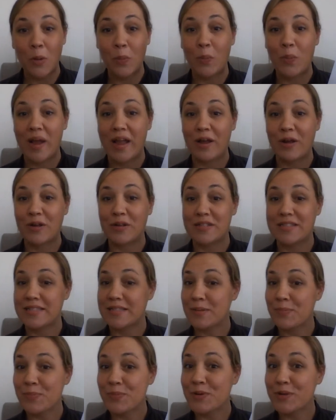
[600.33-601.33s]
where
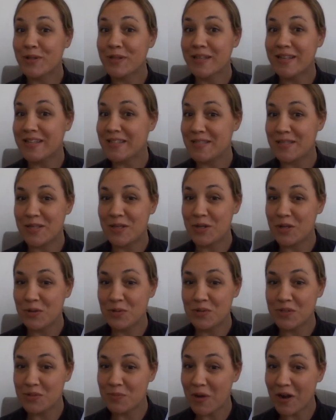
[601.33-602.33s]
simple is the
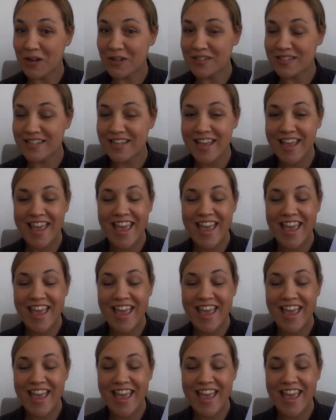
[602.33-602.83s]
new smart.